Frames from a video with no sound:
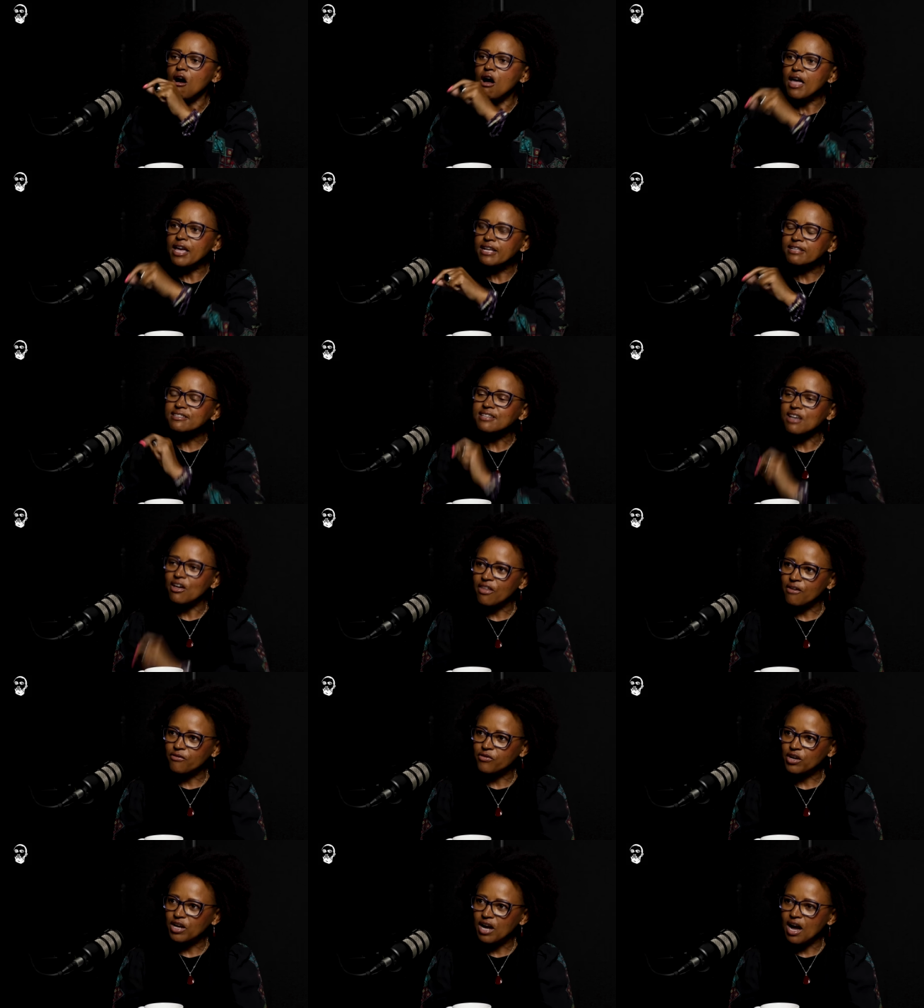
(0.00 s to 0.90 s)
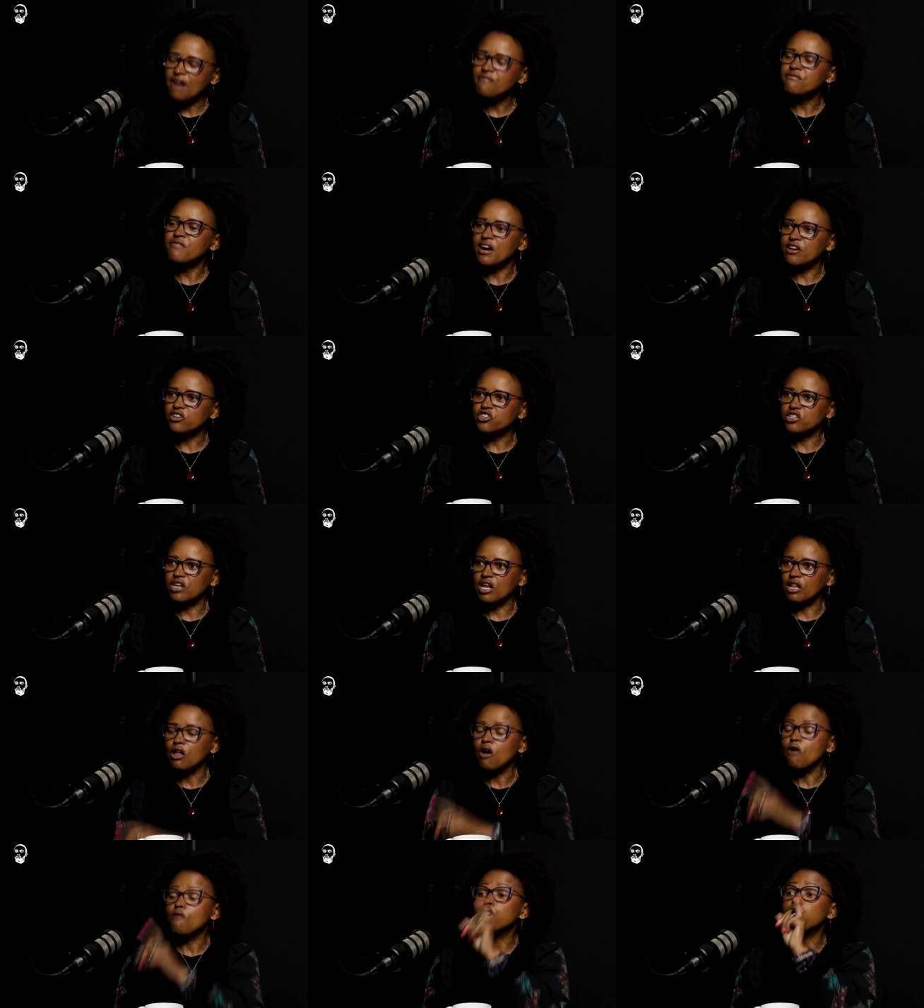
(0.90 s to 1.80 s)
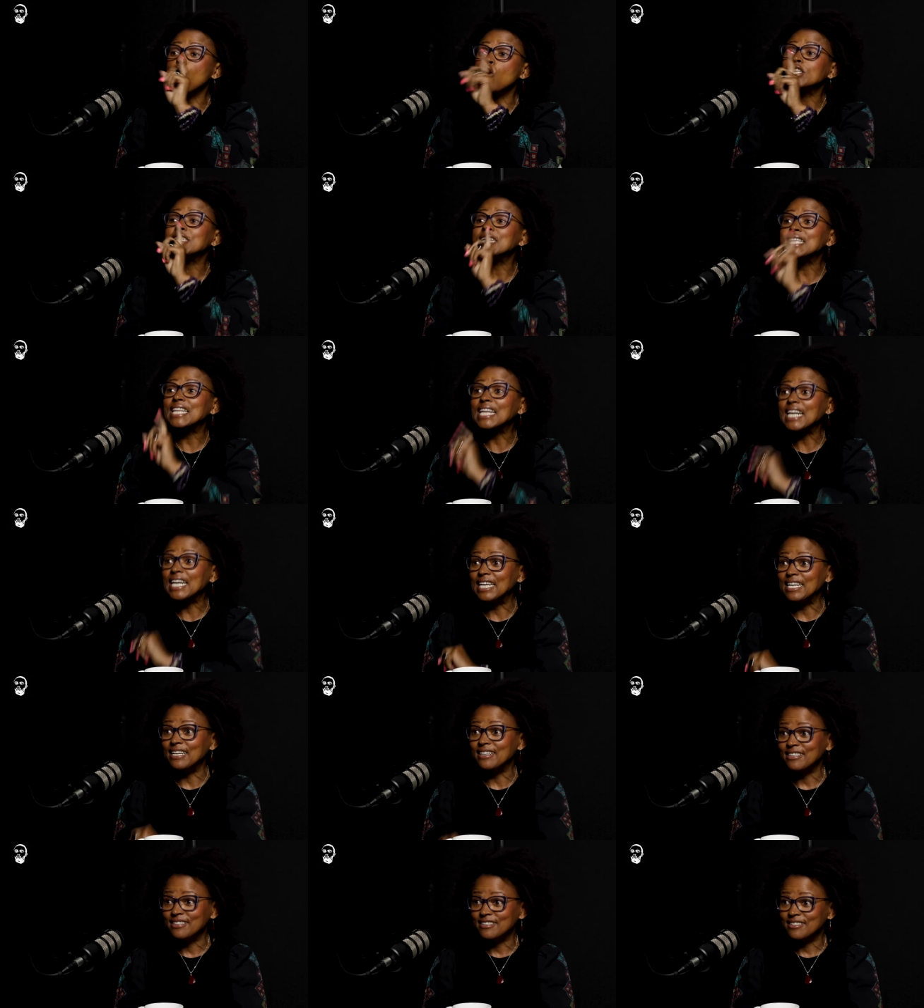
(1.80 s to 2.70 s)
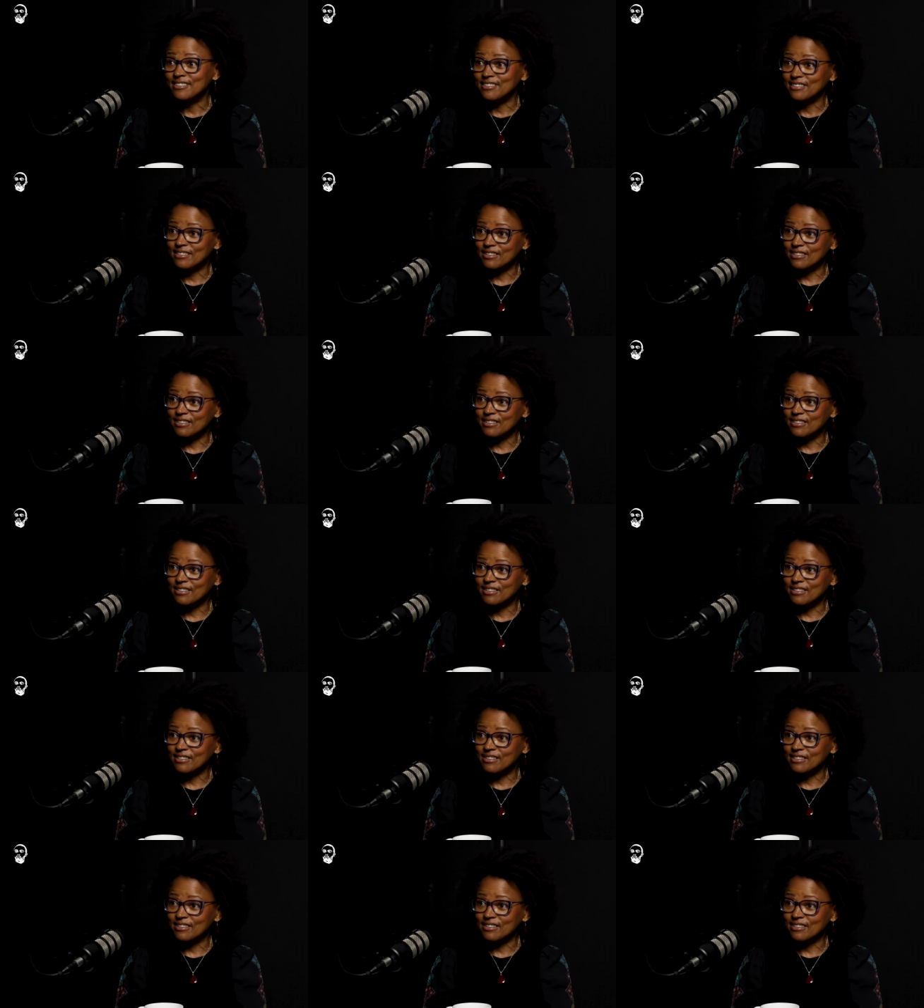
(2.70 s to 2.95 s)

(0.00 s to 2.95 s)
in South Africa are functional. 43 hmm.